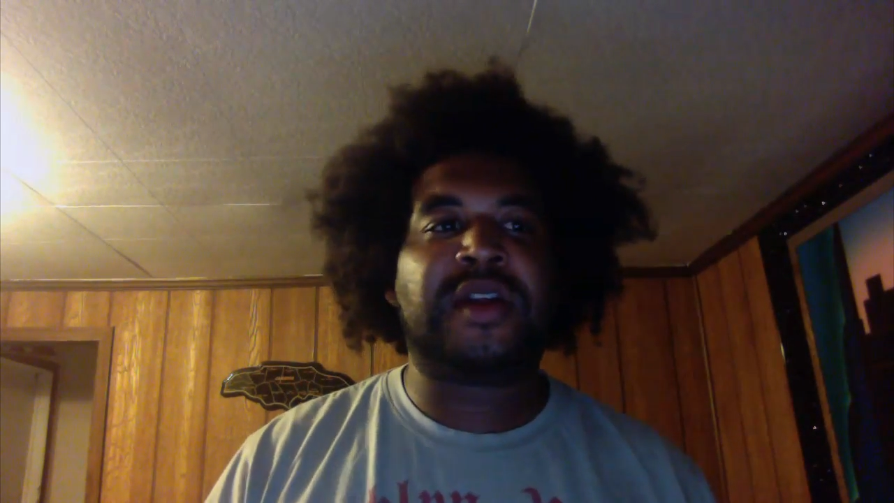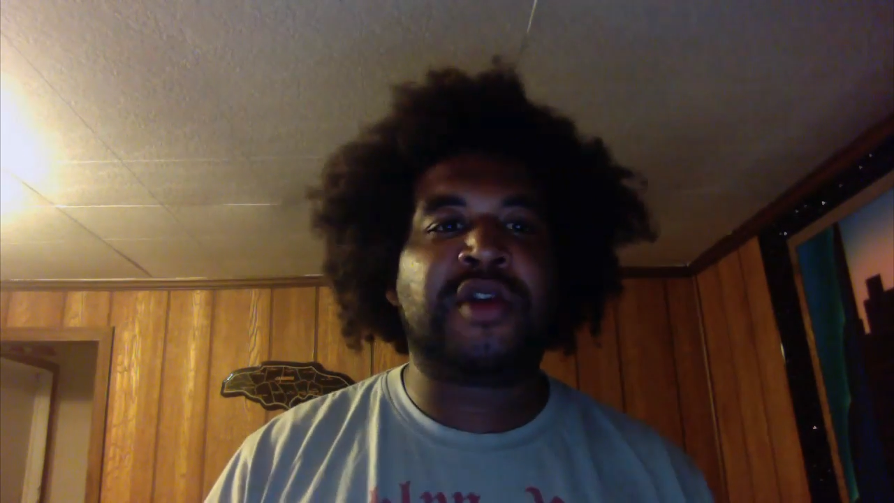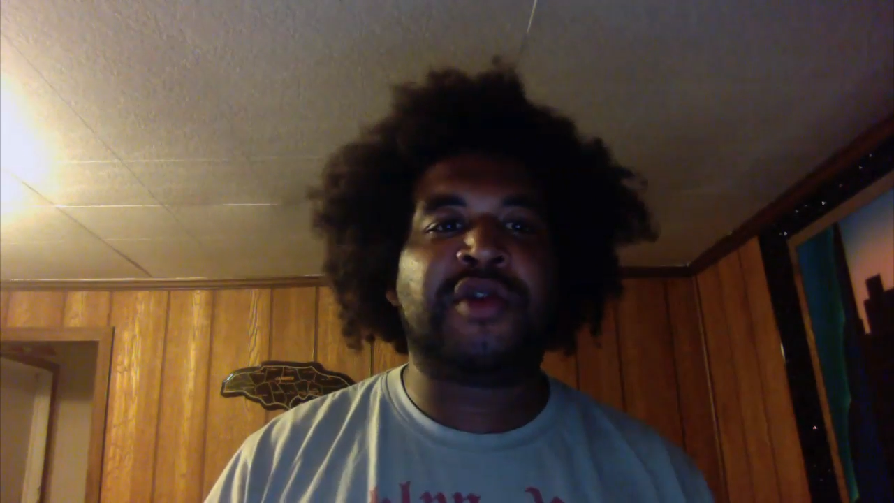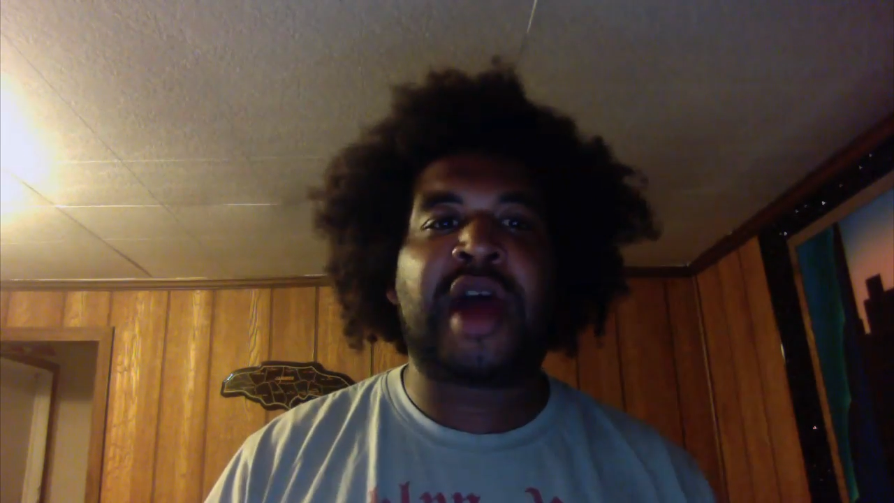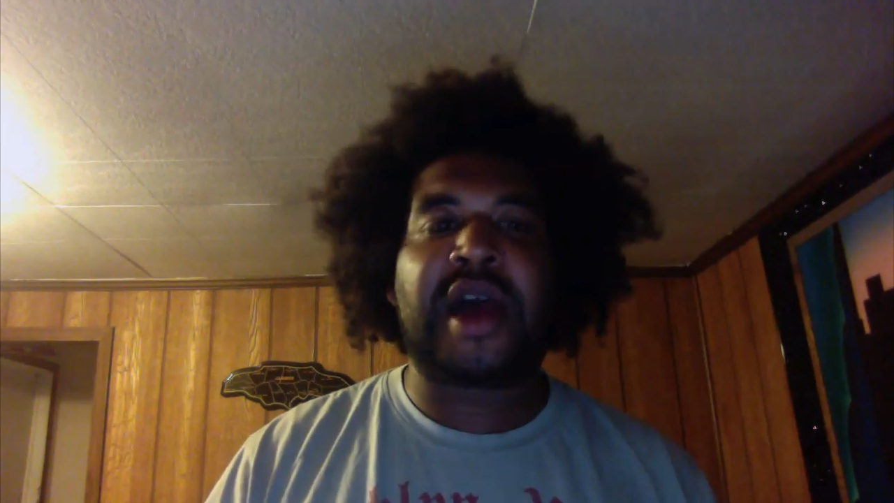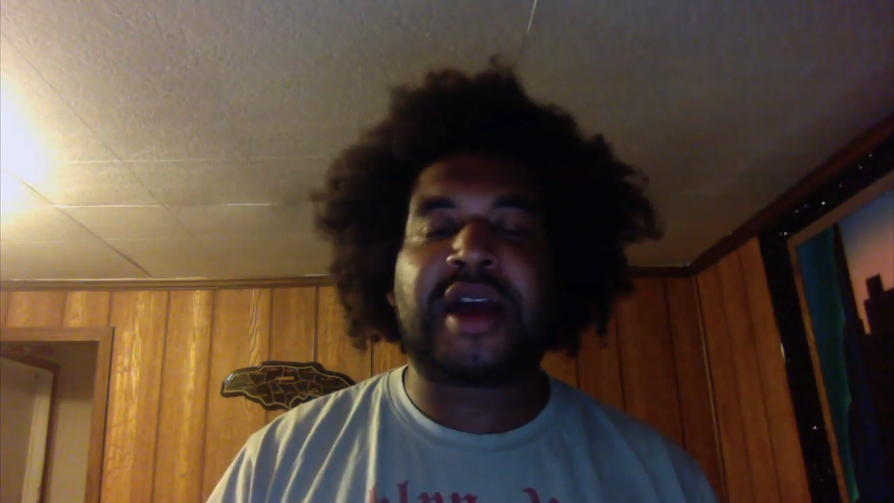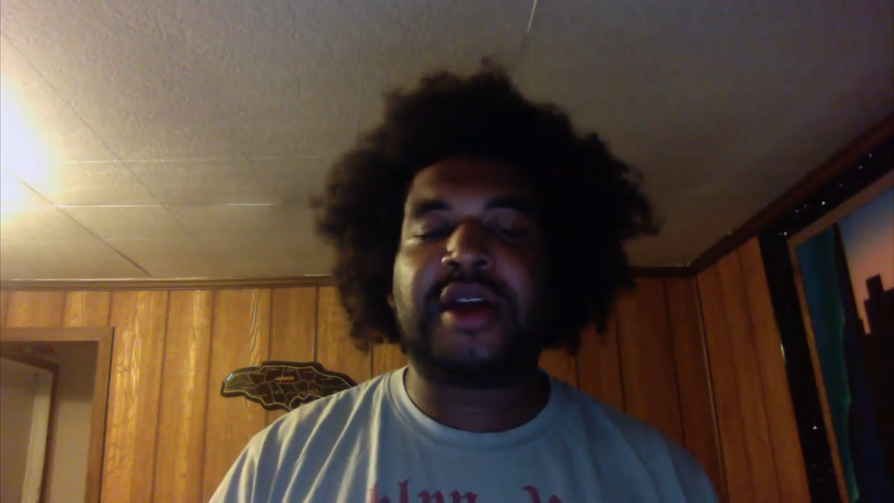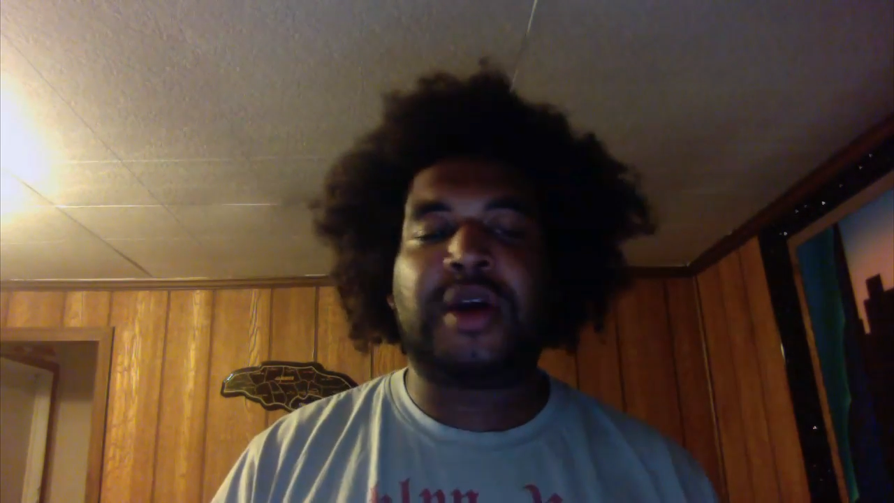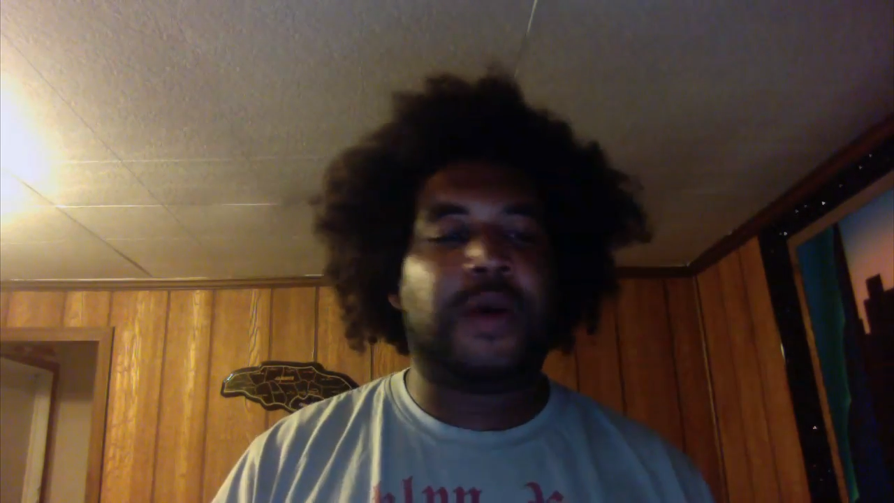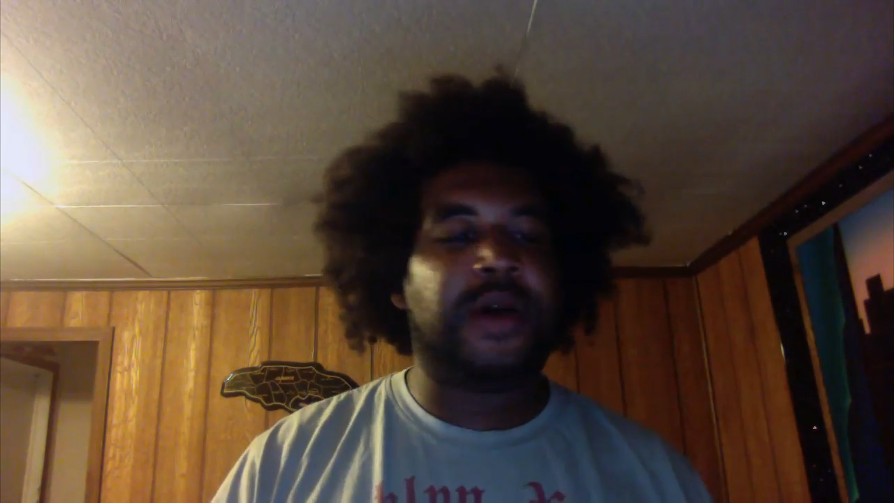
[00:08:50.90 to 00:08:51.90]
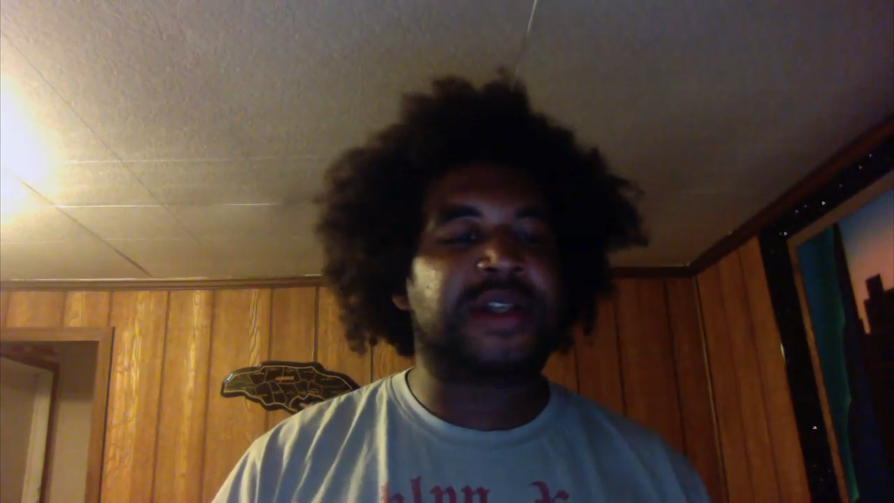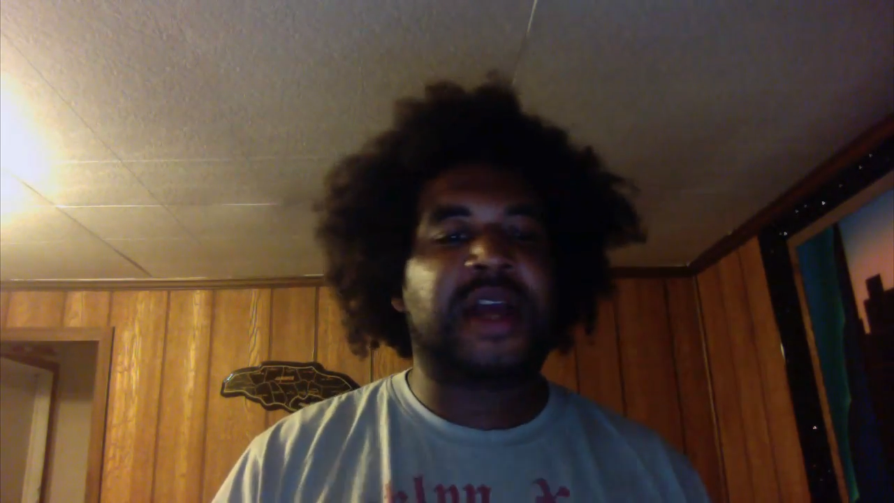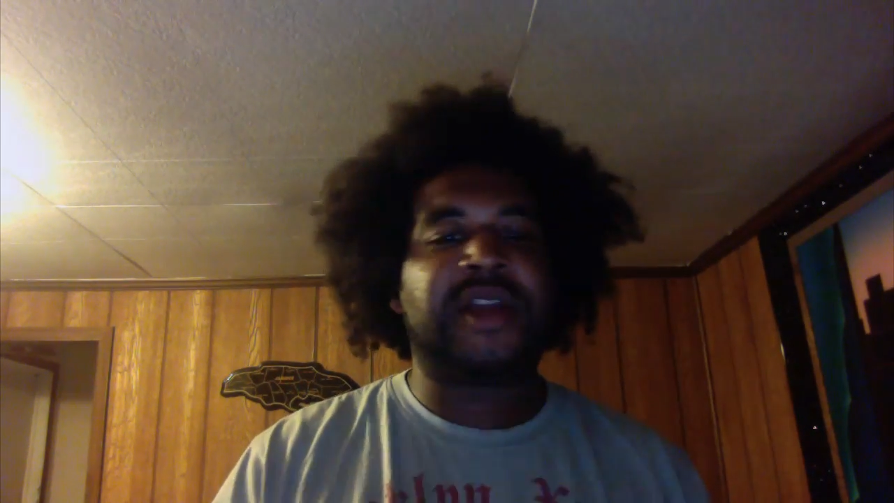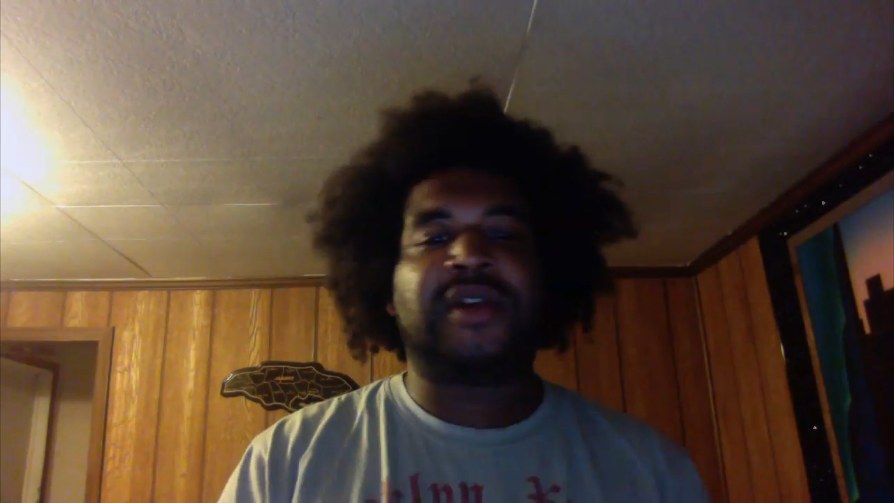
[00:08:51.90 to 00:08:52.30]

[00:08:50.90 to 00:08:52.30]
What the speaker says: not gonna go outside